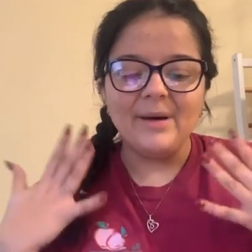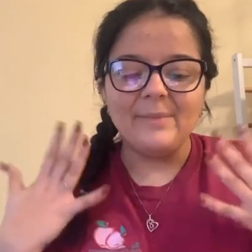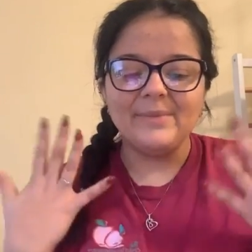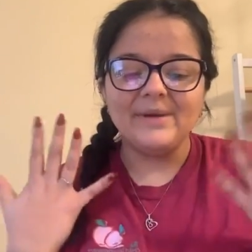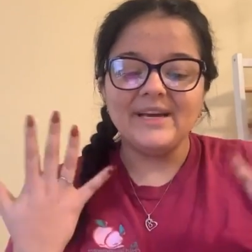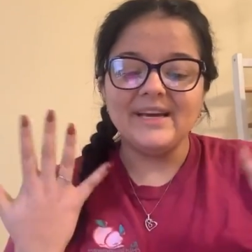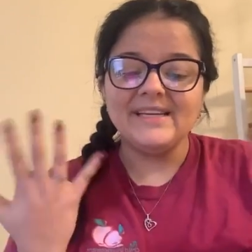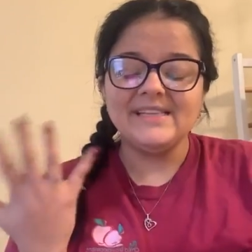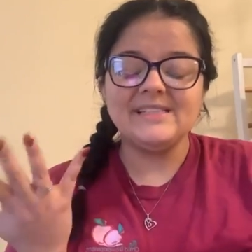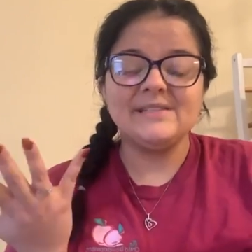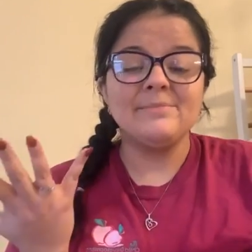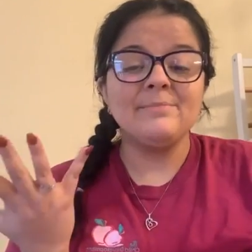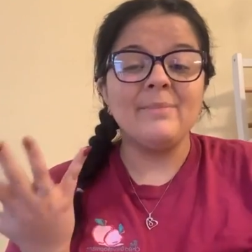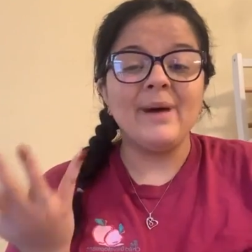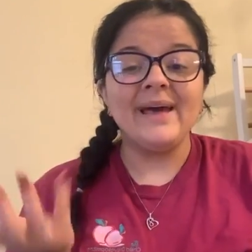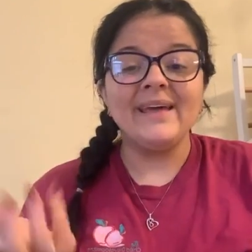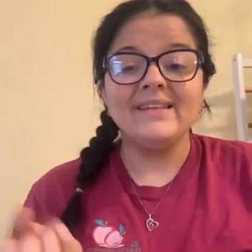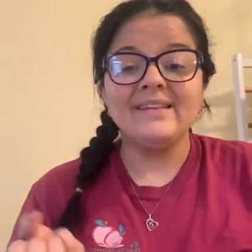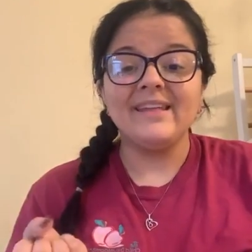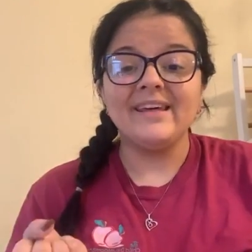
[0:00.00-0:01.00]
Because
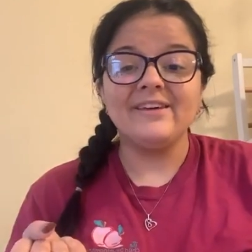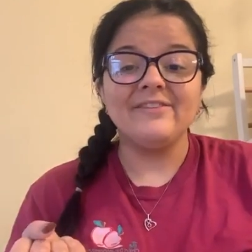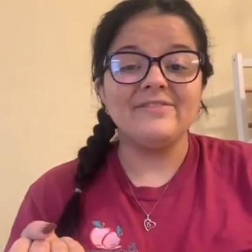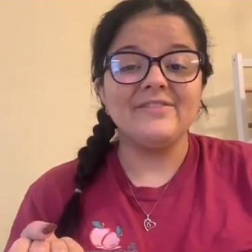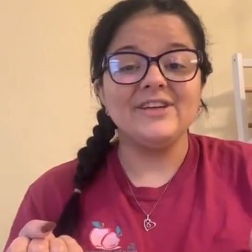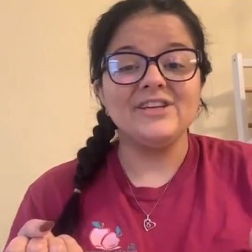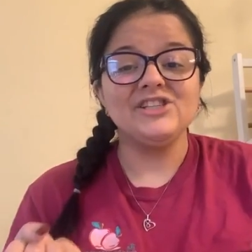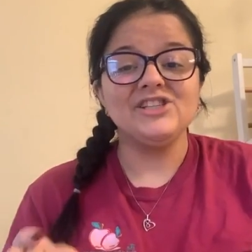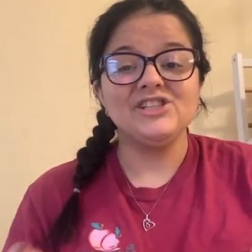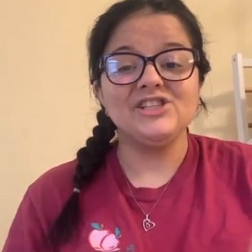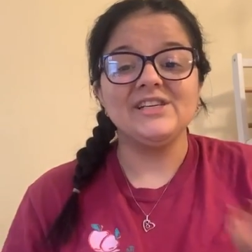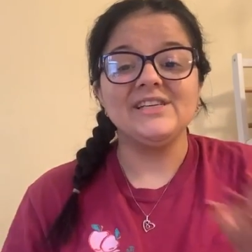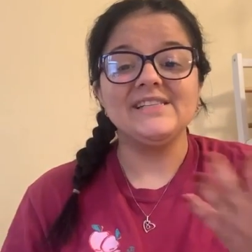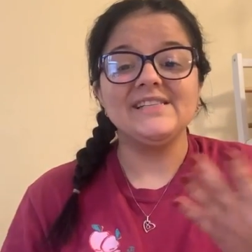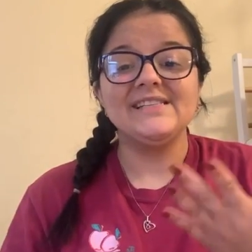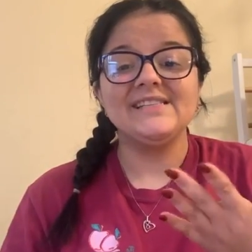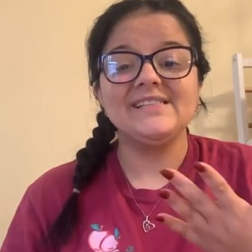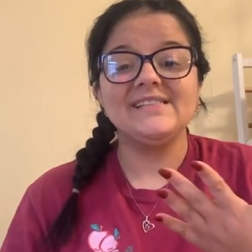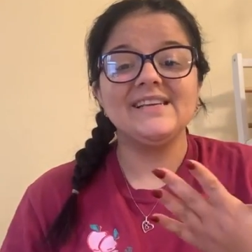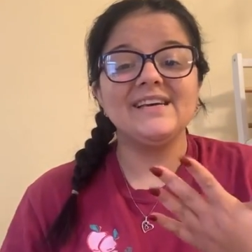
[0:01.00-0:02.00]
my life is
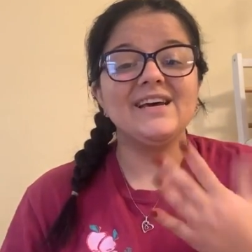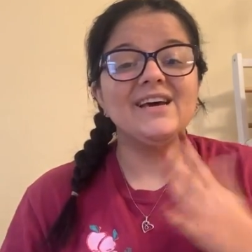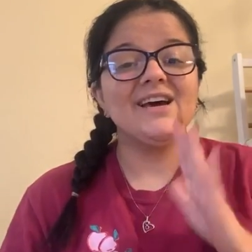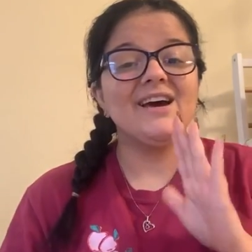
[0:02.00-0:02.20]
just